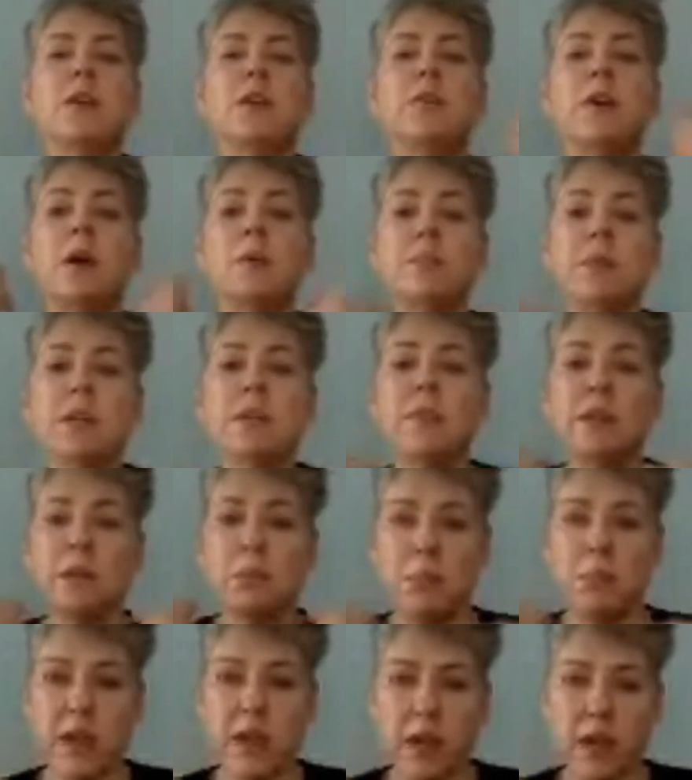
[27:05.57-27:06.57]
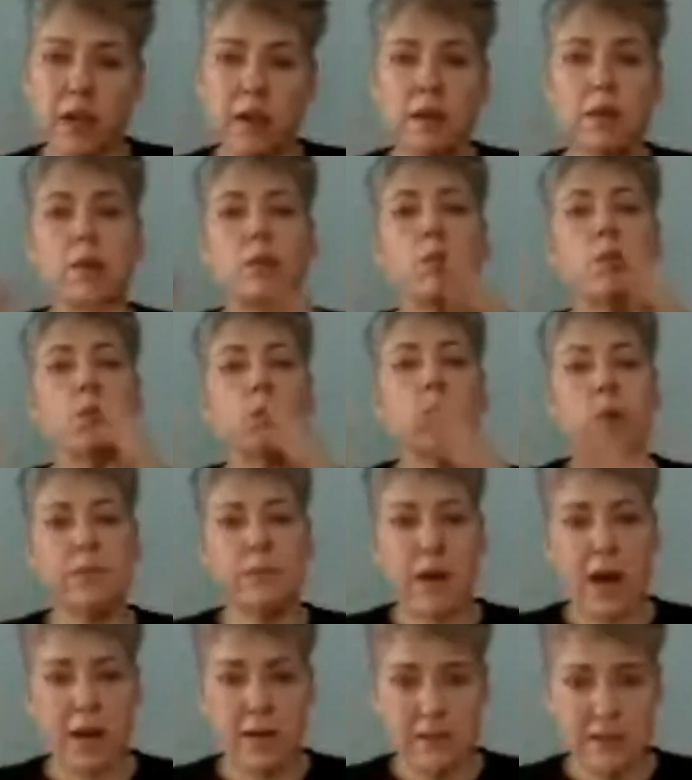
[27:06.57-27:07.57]
You come live in me,
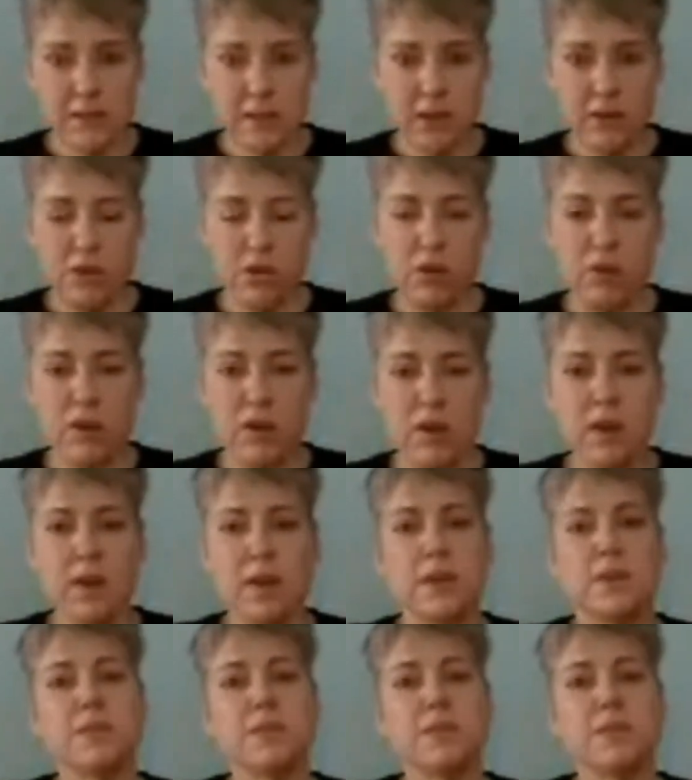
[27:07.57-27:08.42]
we've got a deal.